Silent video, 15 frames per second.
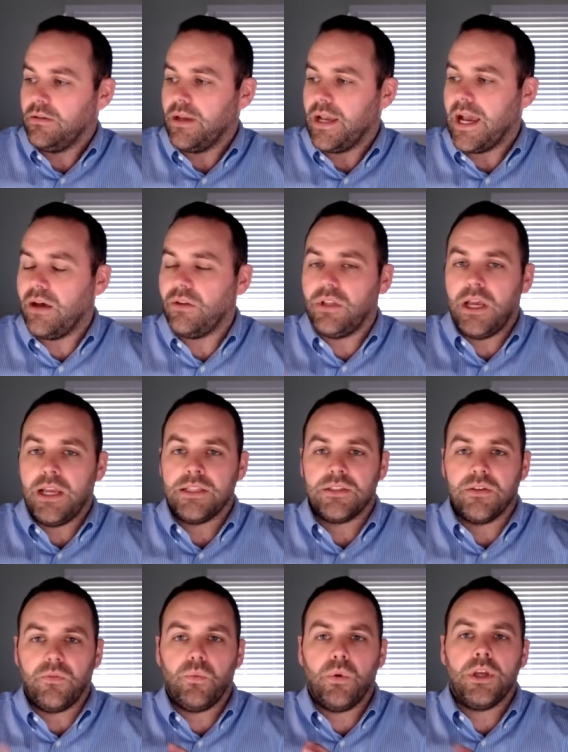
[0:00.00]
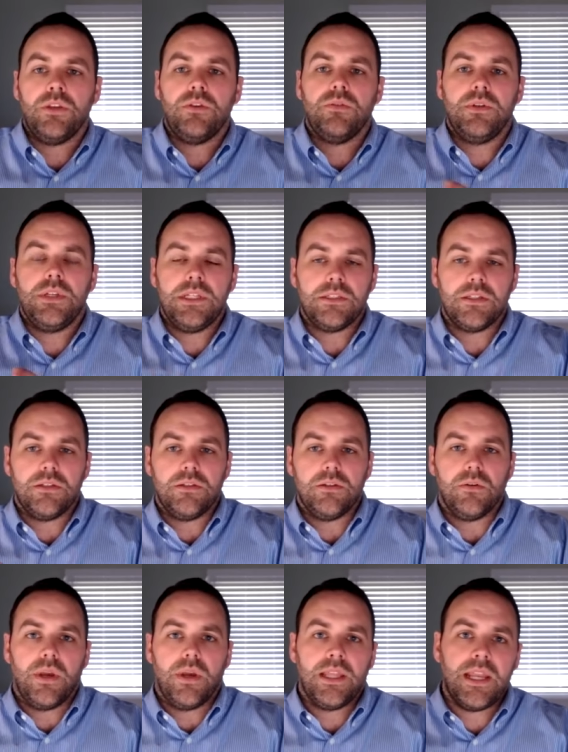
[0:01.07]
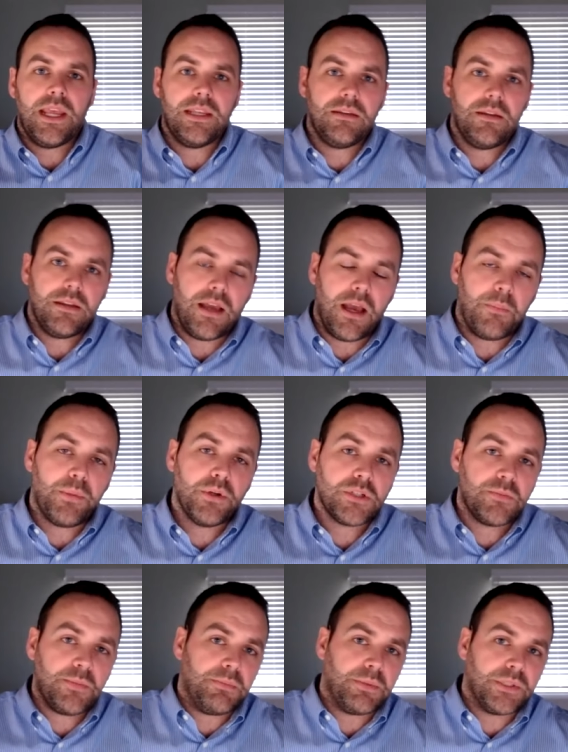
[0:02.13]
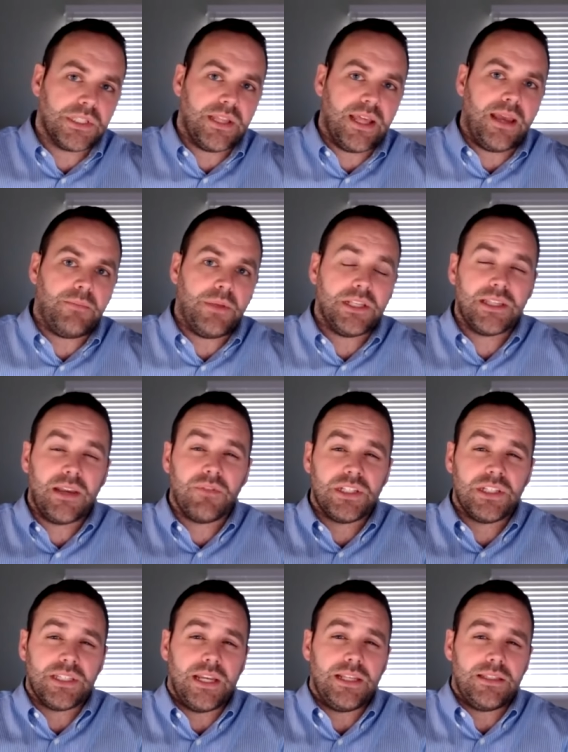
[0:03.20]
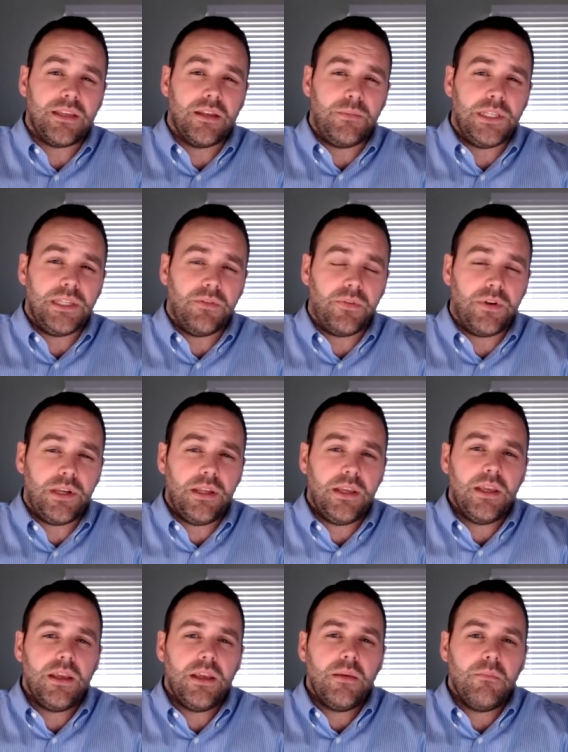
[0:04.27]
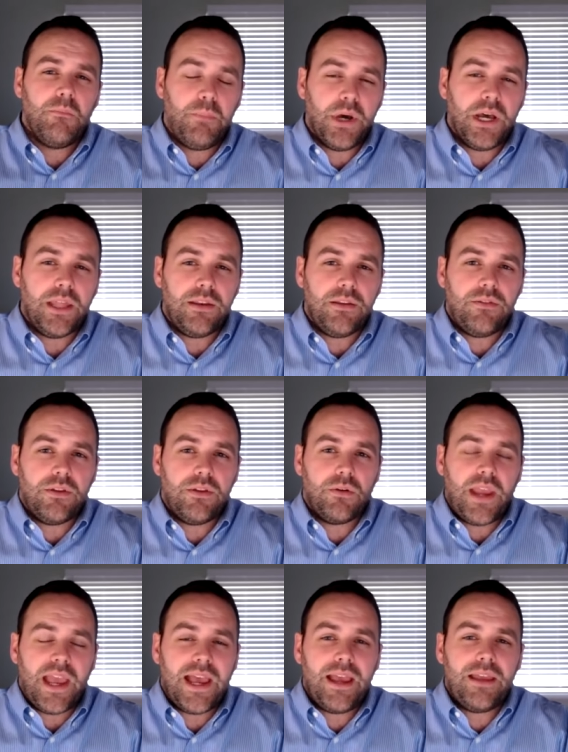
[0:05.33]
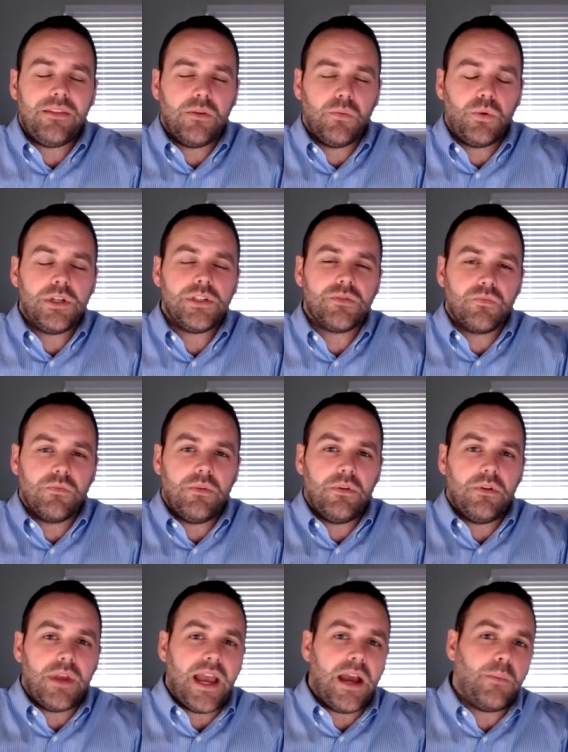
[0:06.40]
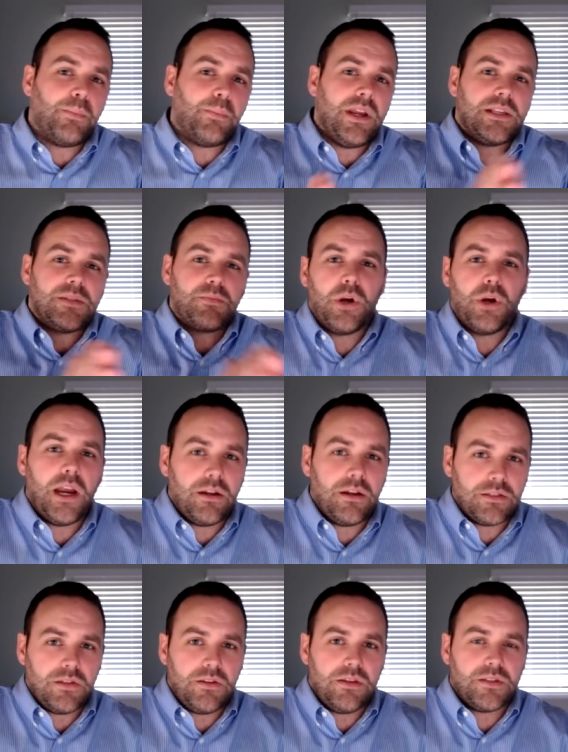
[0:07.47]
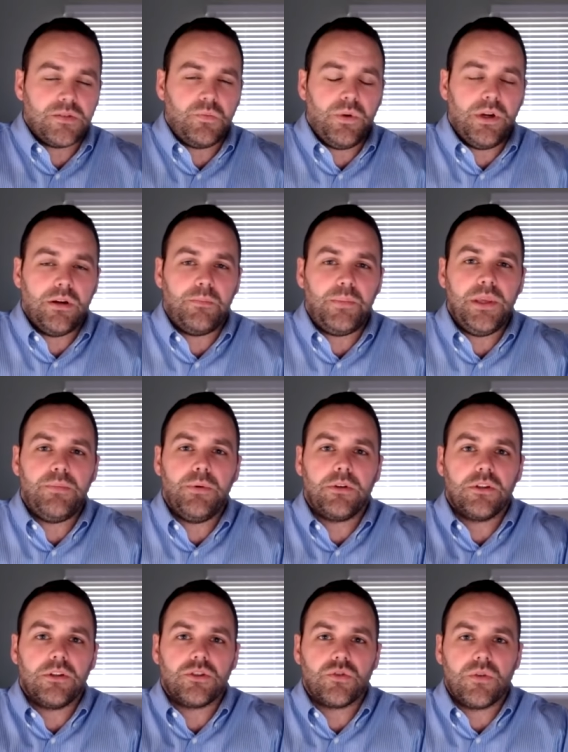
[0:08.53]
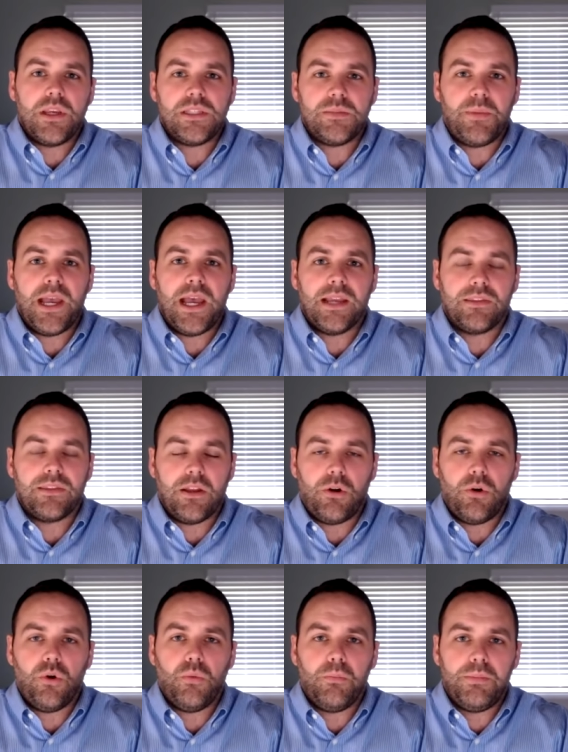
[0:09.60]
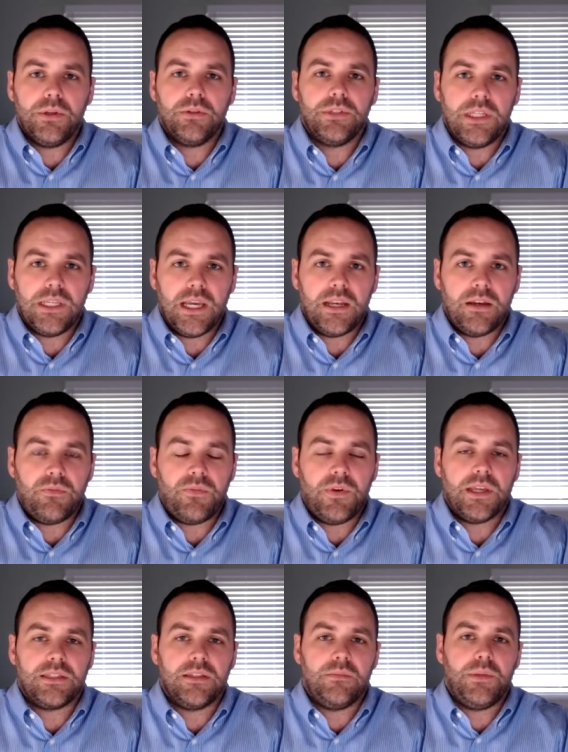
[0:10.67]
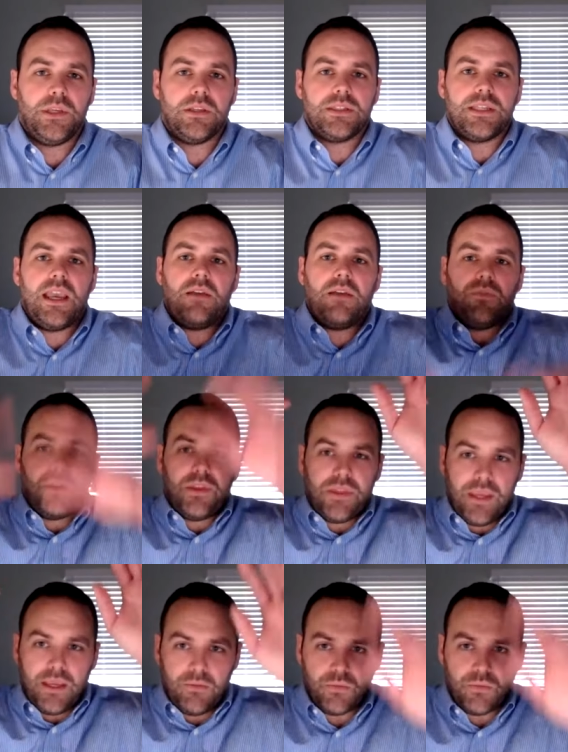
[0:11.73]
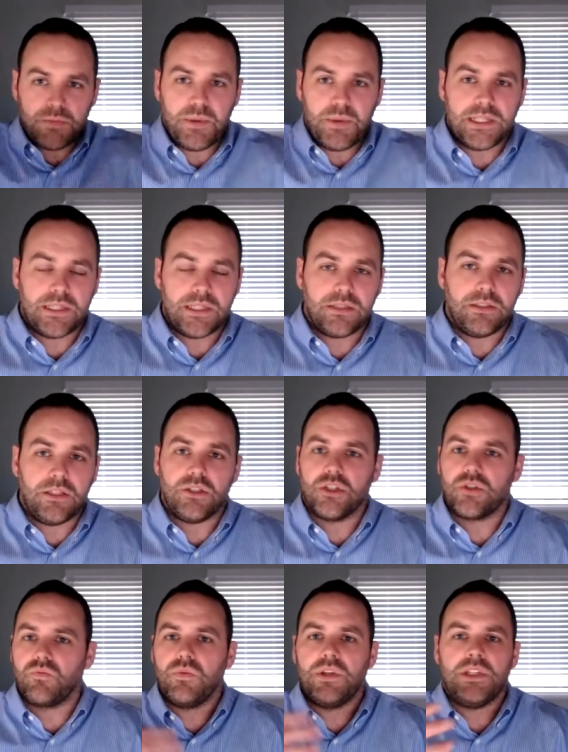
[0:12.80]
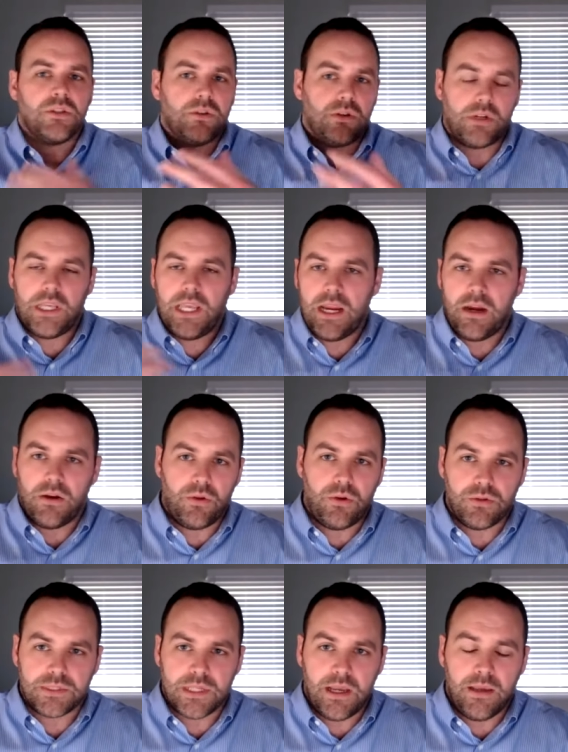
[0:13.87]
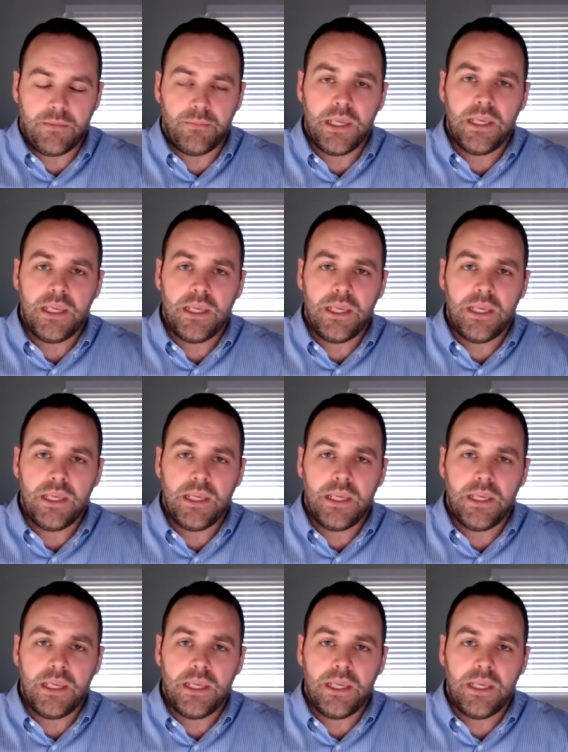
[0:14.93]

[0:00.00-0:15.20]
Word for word: outlines of what you need to do. And, and I'll push people to that because every site's going to be different. But there, ha- there was outbreaks prior to this where people could trace back that a whole building got infected because everything was basically just recirculating air the whole time.